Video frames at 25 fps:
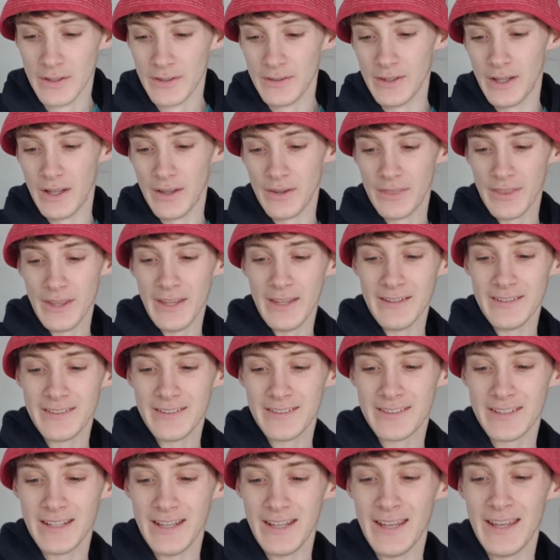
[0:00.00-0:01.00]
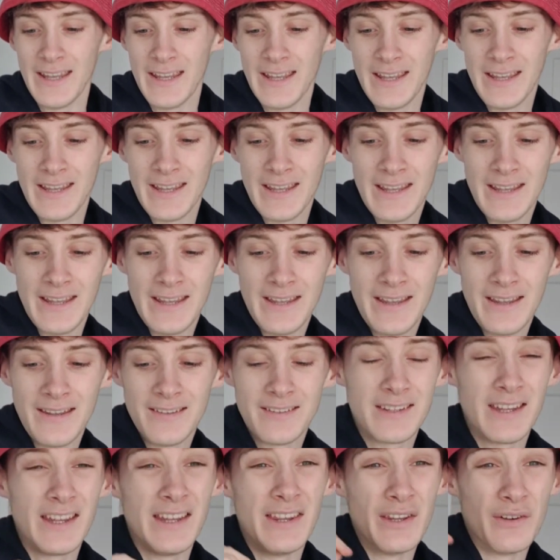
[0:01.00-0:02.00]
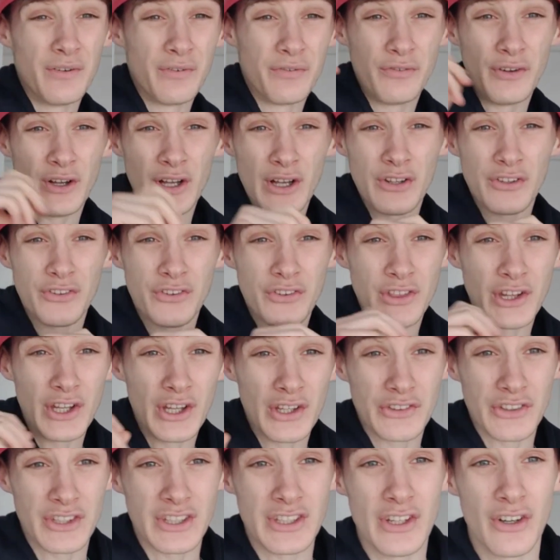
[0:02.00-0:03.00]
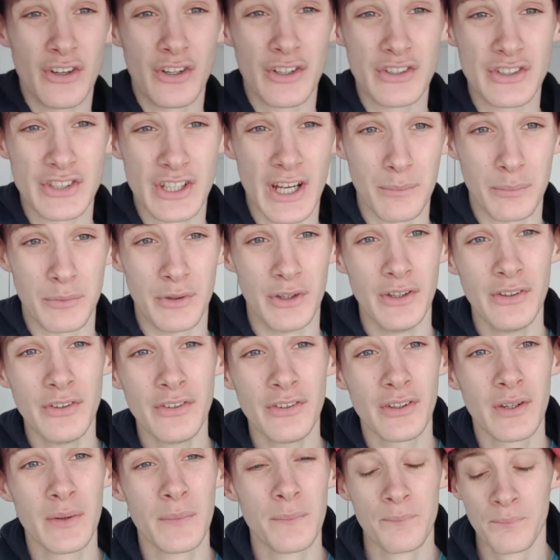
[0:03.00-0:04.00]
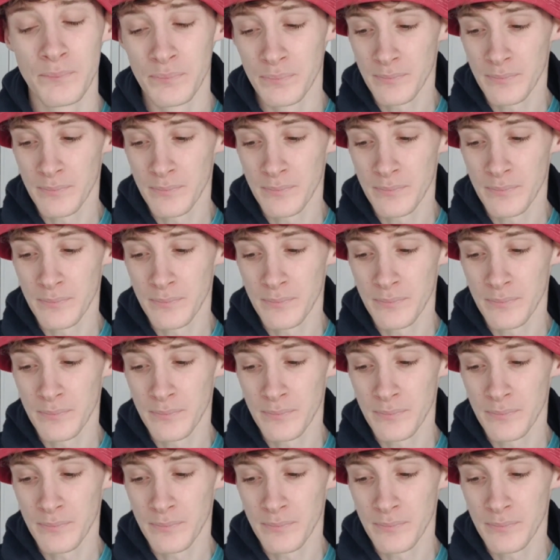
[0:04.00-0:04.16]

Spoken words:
Now this is in the first 39 chapters.